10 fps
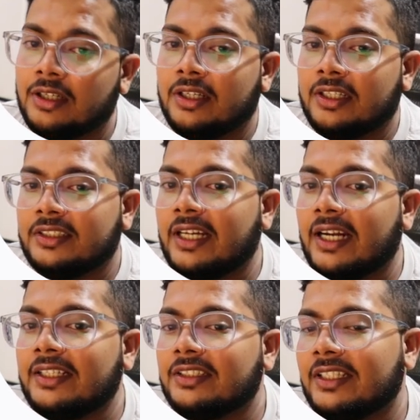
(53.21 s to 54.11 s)
That
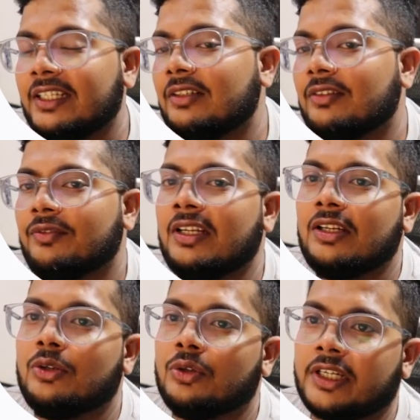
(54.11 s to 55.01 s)
thing will
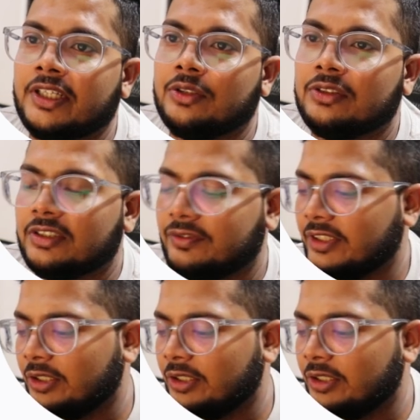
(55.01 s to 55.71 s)
look into this video.